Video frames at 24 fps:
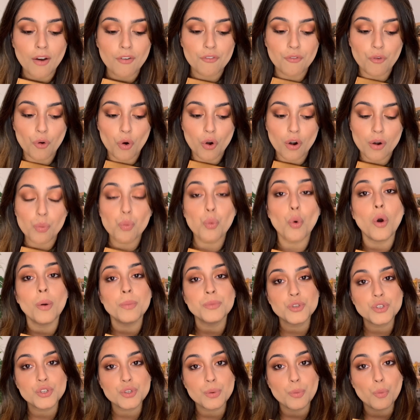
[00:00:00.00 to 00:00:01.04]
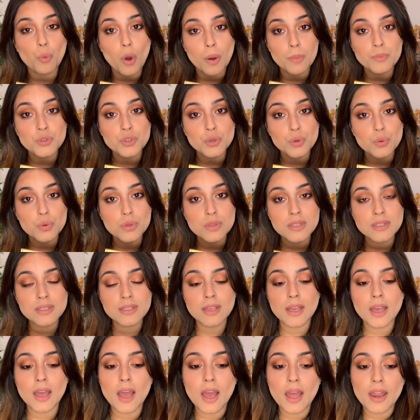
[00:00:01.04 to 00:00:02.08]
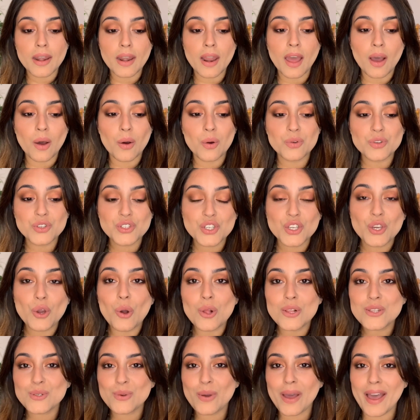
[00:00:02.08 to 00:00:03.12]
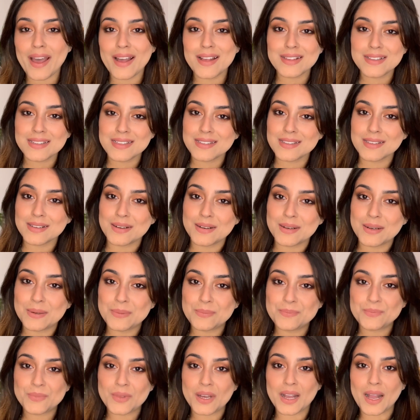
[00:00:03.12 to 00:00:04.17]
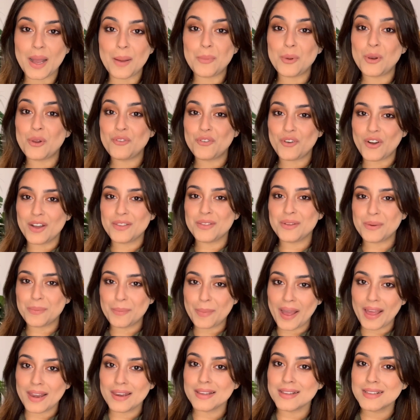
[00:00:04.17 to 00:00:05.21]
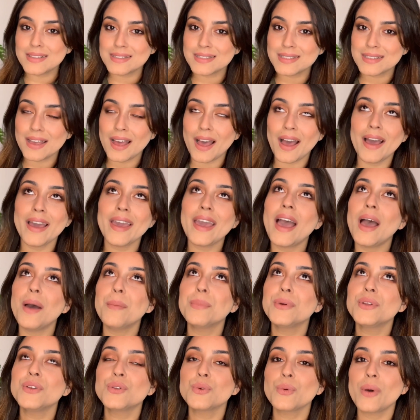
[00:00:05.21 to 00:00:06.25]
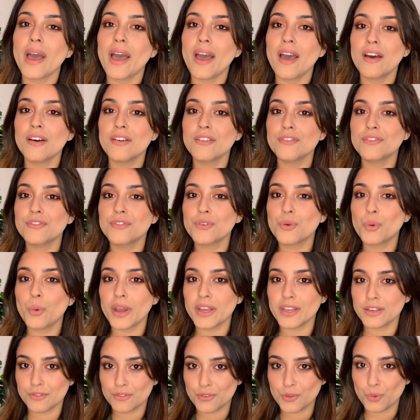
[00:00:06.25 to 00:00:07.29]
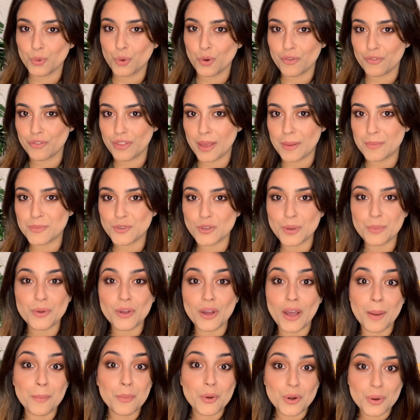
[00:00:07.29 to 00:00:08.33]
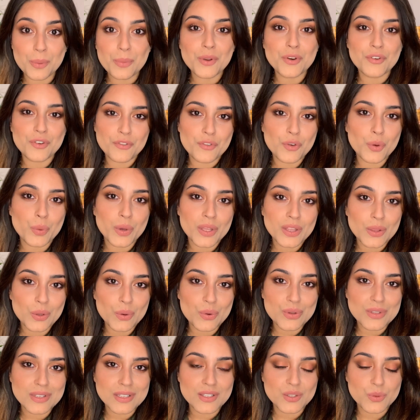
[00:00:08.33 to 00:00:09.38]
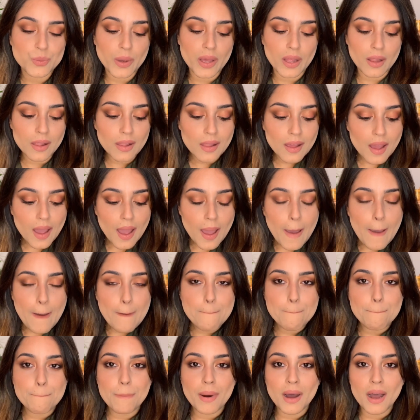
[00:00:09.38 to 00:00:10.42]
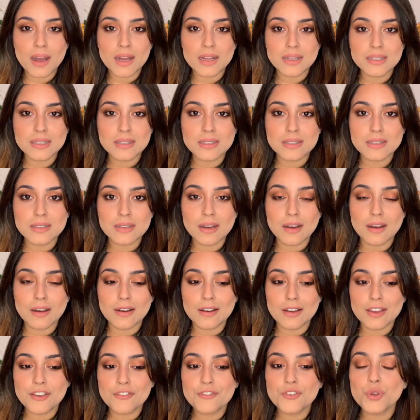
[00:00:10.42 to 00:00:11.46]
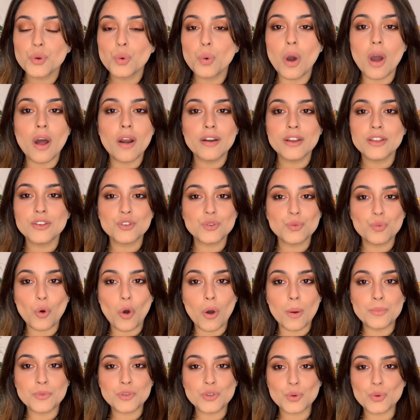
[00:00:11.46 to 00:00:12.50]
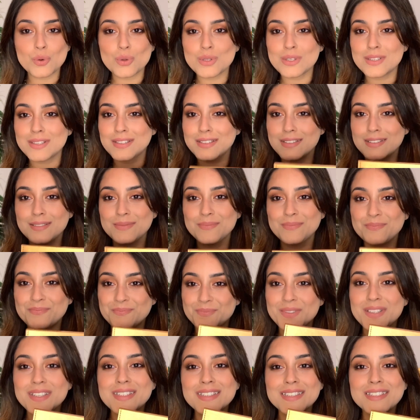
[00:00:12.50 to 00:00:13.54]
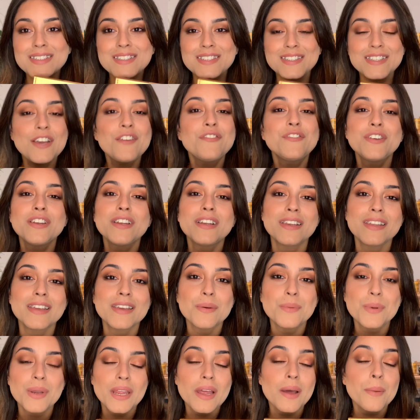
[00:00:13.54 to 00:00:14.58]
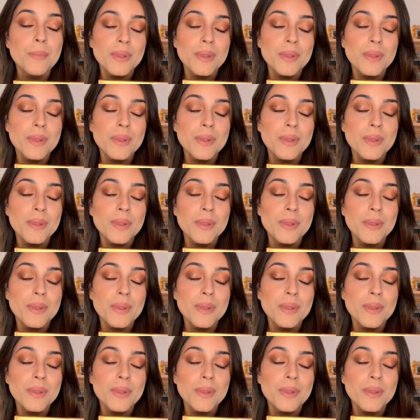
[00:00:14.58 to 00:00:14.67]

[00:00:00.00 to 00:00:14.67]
for warm tones. Now she also has a couple of other palettes. I happen to have quite a few of them, so I'm going to be reviewing those as well. But if you are into warm tones, this is definitely an